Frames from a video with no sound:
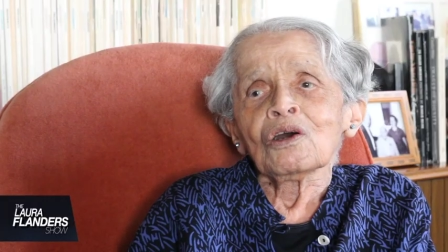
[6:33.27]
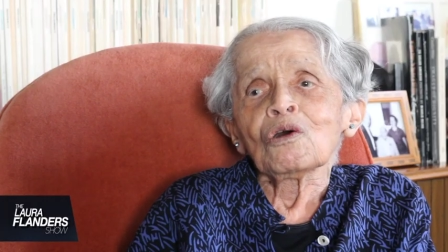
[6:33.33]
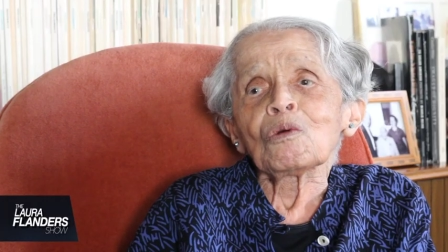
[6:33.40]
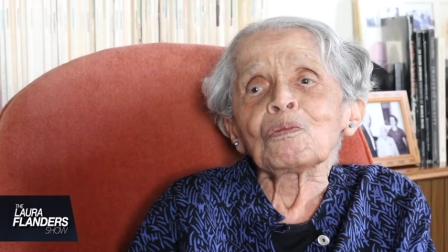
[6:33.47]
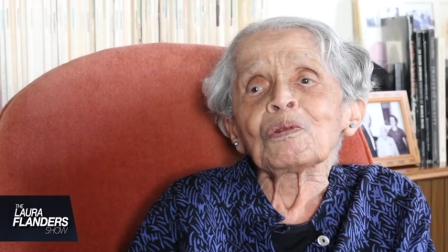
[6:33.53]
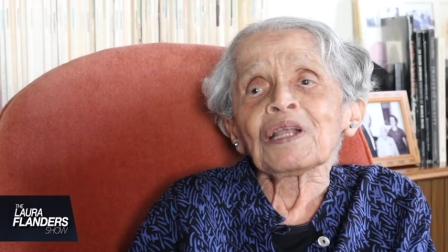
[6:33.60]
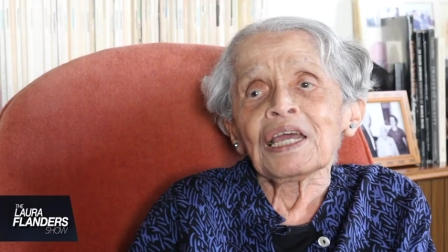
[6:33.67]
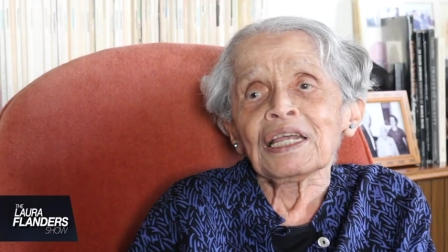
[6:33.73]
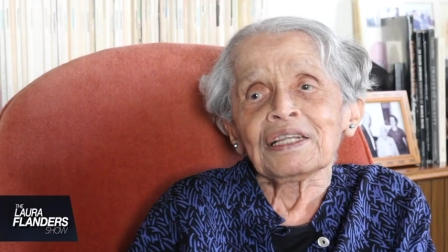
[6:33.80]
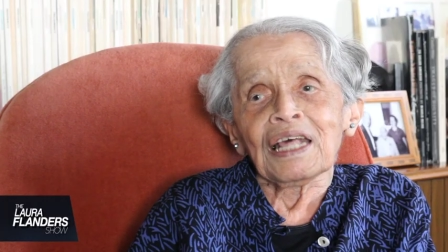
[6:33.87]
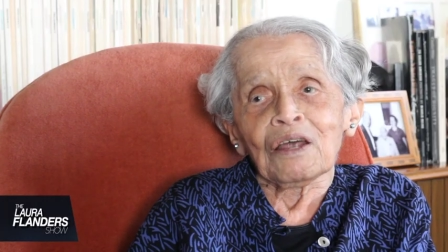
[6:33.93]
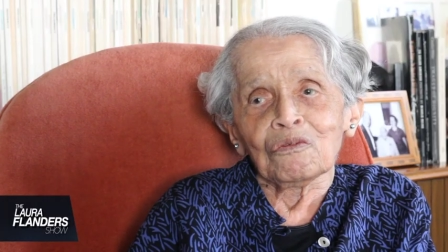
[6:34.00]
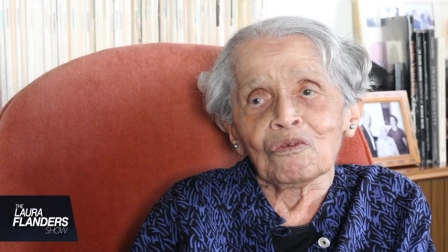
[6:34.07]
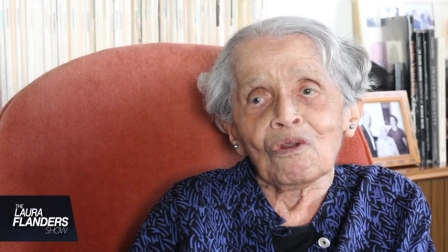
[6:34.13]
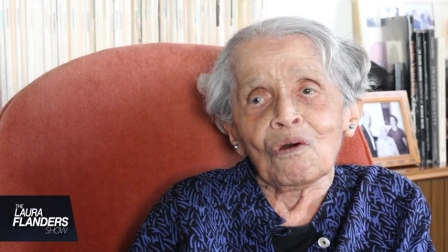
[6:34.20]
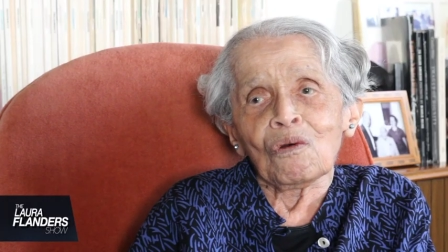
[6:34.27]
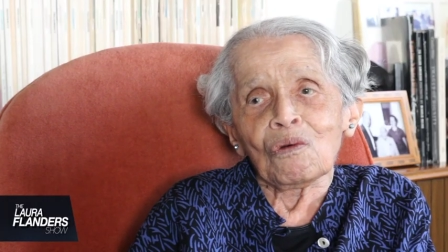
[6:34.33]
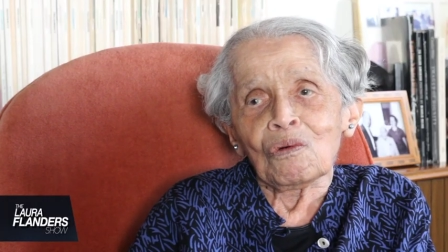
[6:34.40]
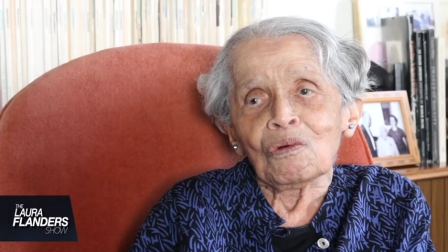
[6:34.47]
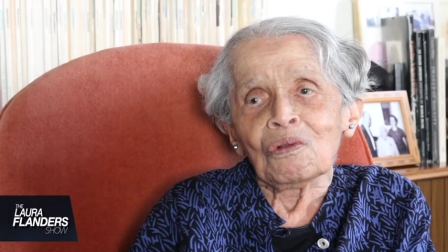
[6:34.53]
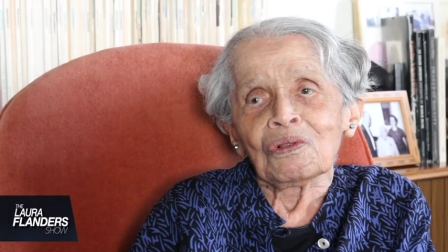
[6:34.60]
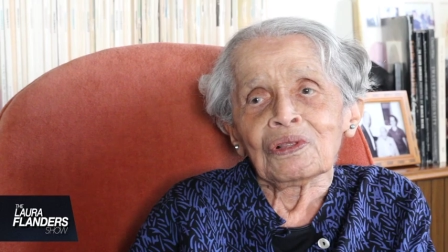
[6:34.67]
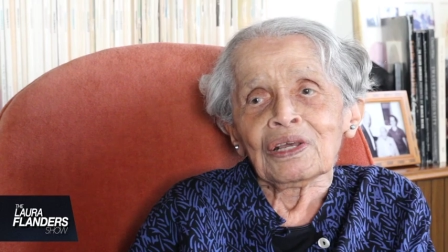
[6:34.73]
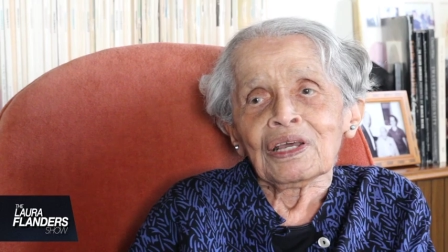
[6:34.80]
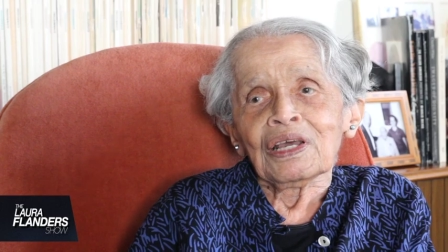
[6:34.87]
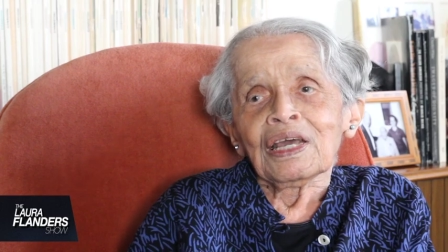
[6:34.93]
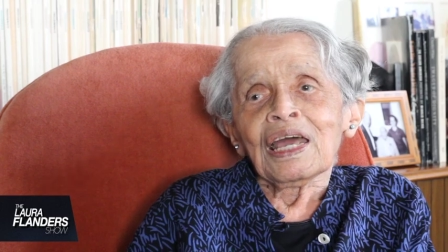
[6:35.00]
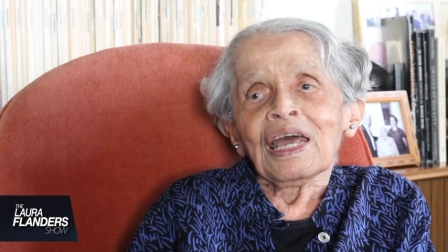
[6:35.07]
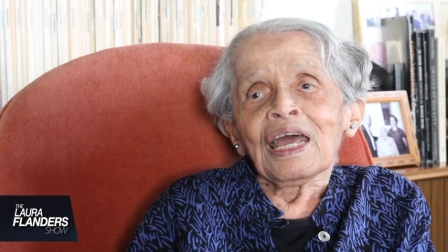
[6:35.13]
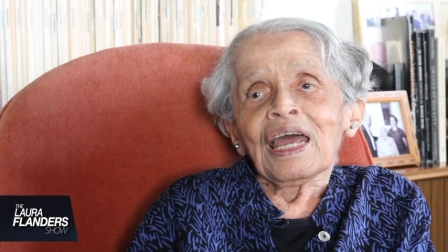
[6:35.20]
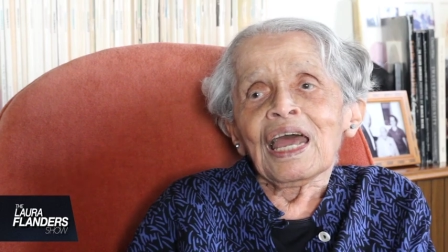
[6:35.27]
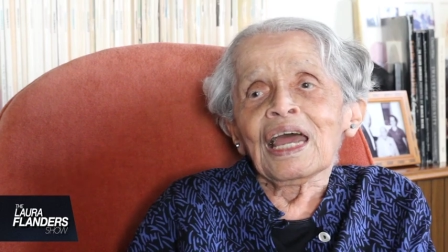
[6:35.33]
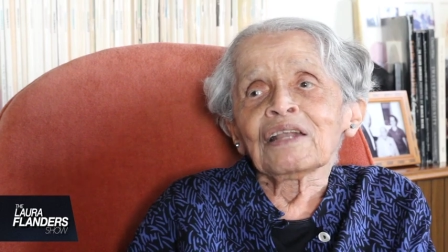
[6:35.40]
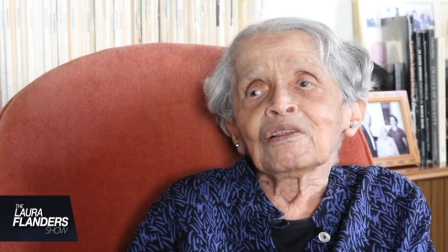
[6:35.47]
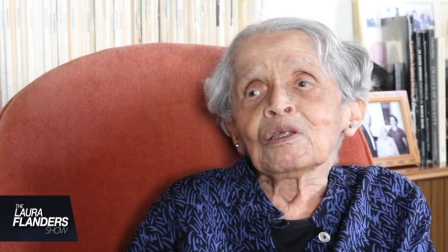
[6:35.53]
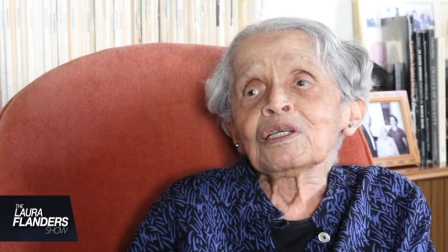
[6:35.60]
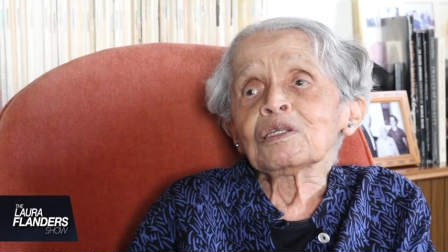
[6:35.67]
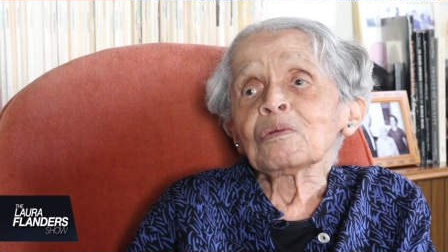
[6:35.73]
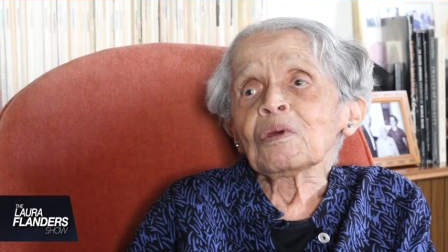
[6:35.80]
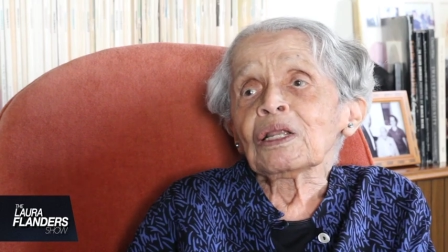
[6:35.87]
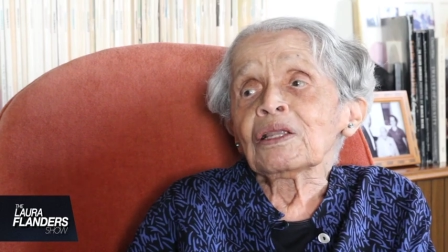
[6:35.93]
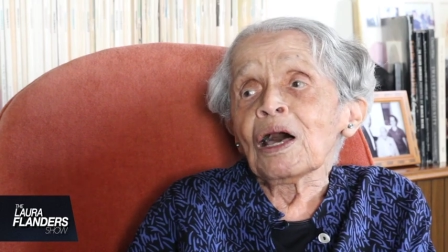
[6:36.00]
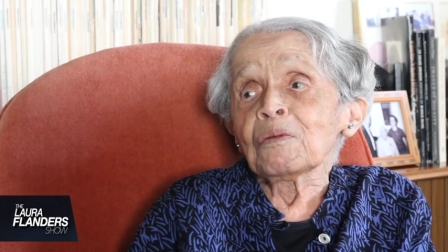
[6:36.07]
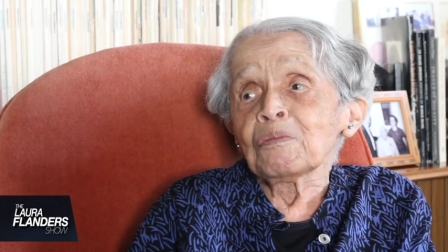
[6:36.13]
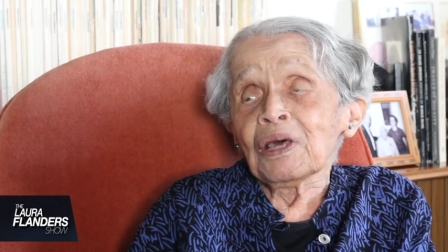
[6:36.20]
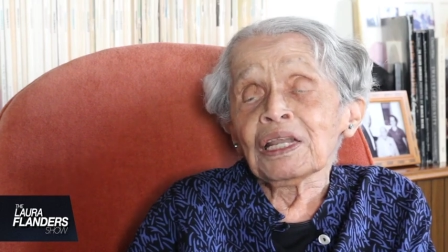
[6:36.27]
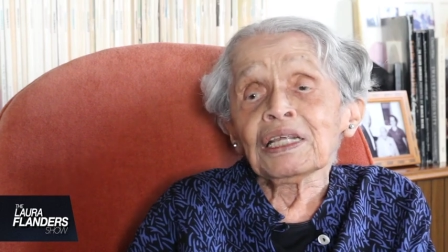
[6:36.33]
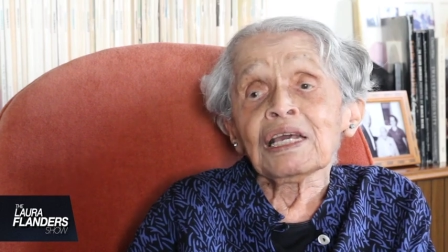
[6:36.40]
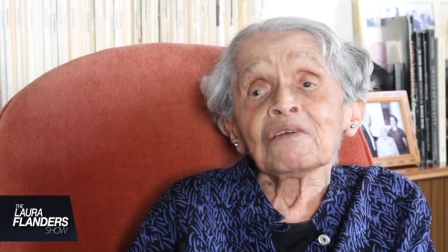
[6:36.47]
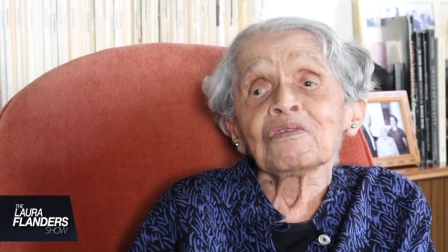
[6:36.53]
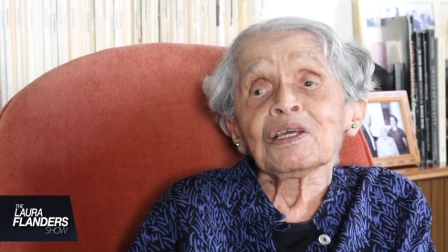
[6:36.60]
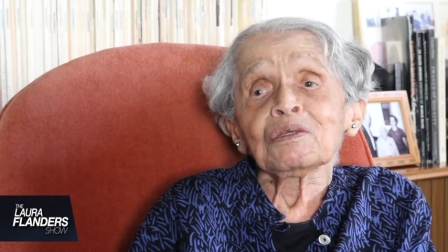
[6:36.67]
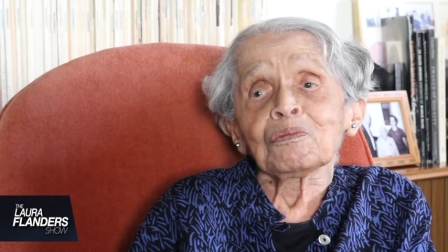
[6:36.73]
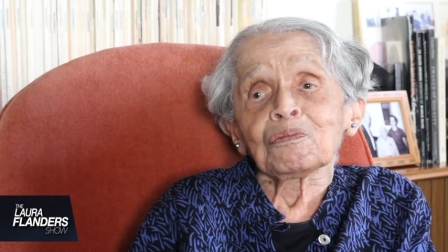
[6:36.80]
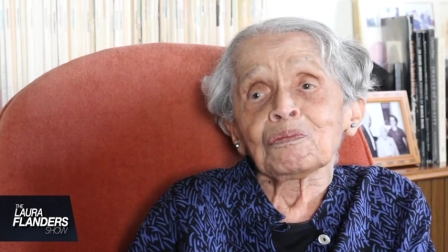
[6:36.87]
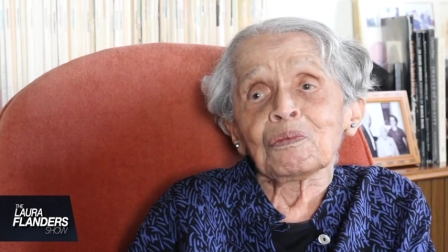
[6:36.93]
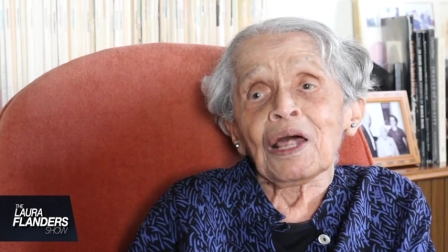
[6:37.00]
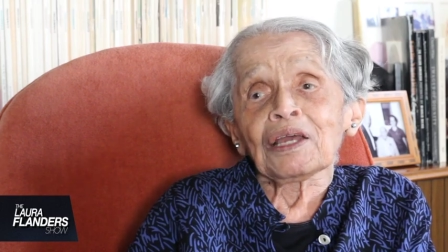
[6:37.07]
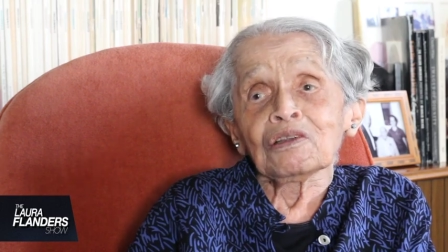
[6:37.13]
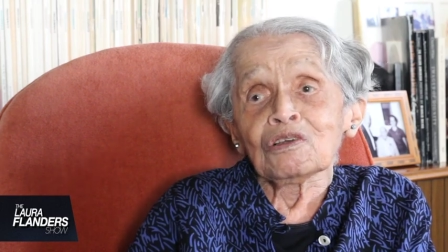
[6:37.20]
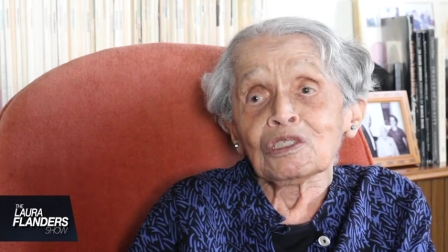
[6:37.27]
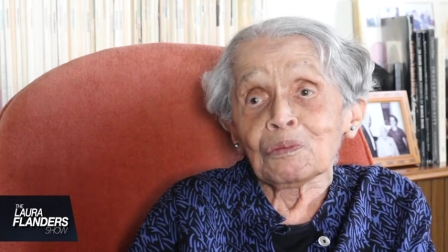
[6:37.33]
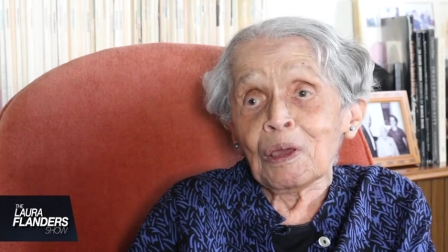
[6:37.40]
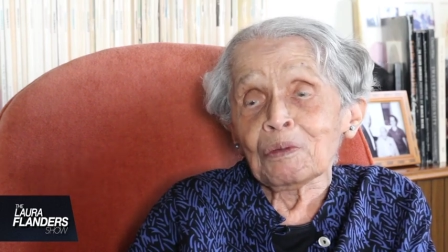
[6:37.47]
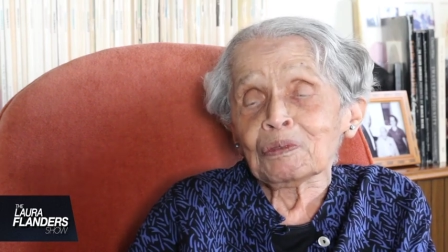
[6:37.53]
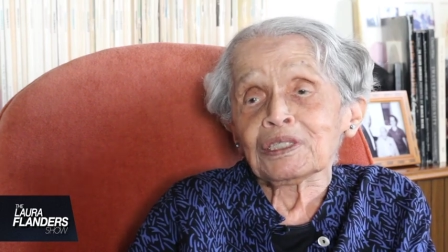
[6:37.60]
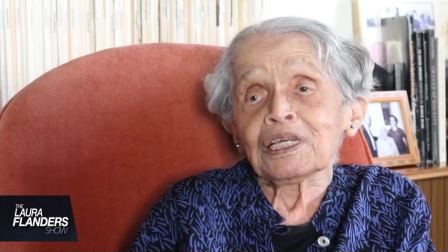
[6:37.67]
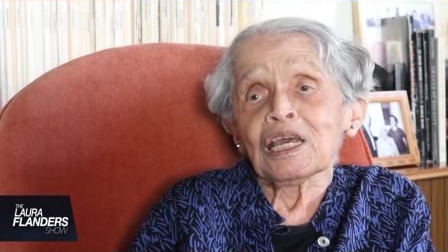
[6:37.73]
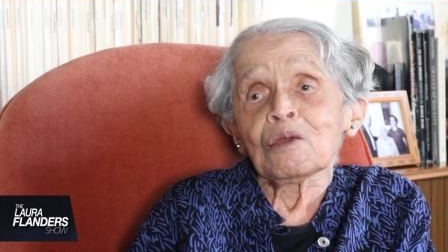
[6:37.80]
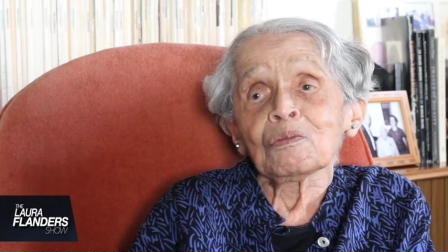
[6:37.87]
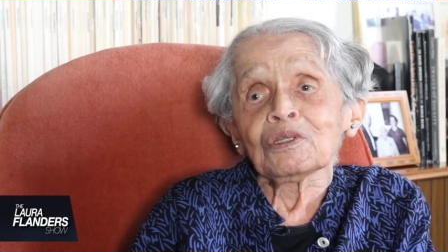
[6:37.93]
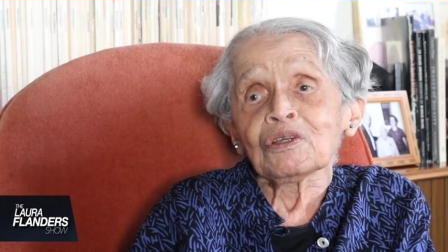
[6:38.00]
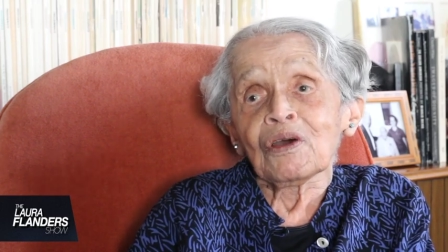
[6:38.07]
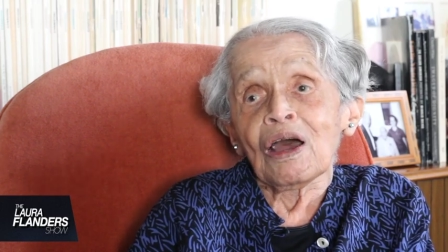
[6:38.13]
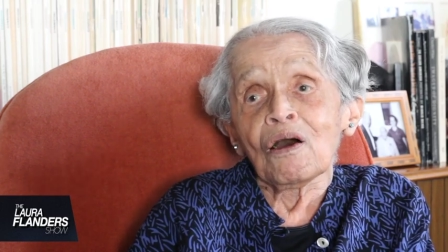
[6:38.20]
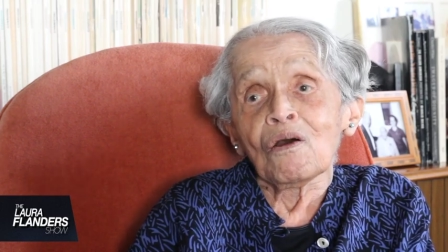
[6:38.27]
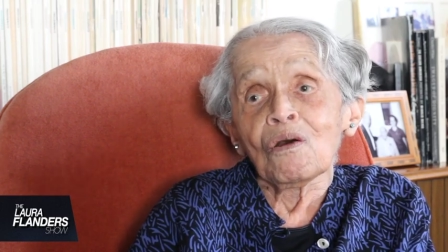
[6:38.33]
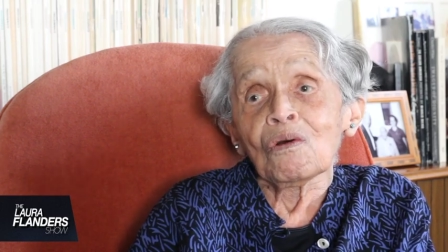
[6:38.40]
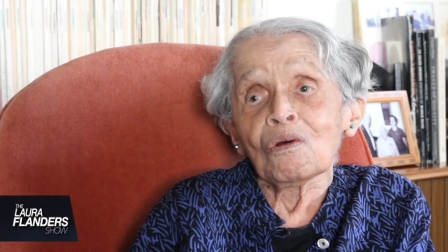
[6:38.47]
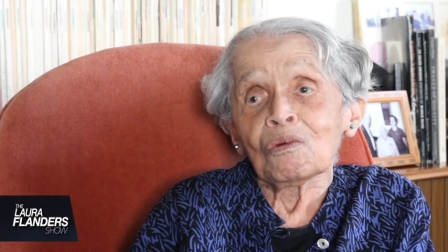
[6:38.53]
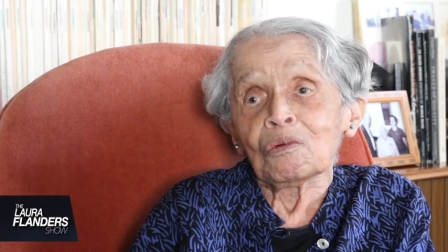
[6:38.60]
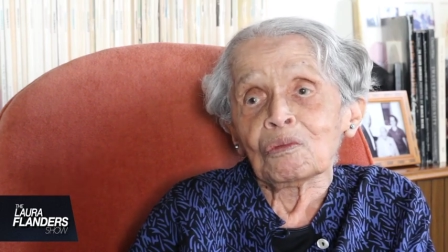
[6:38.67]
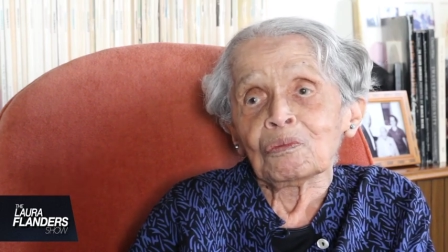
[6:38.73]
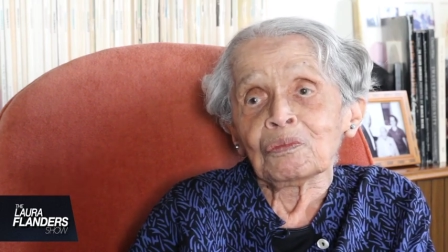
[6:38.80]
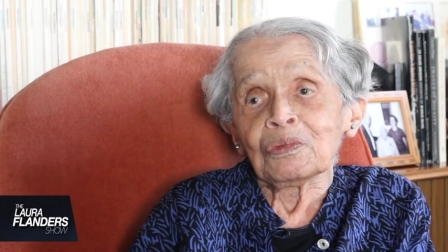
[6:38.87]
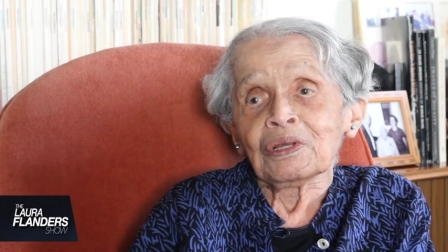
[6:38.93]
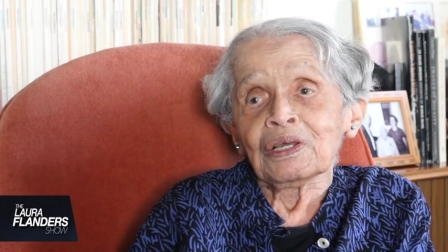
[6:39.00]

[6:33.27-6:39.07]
who played that role. And many of these black newspapers came into our home.